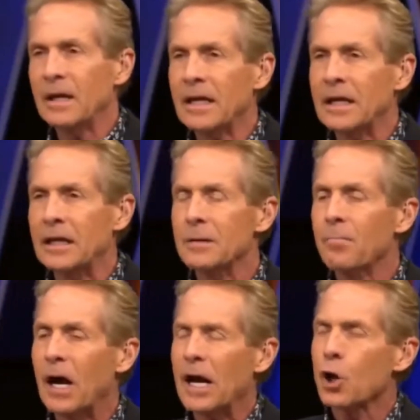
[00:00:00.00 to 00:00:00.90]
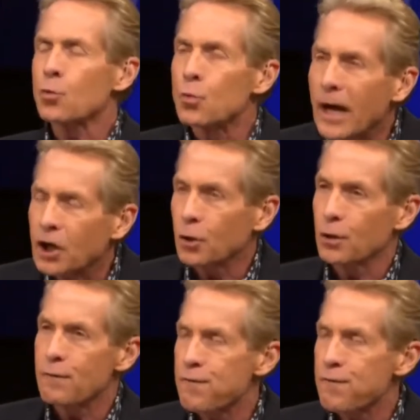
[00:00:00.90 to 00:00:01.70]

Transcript: Heat by a record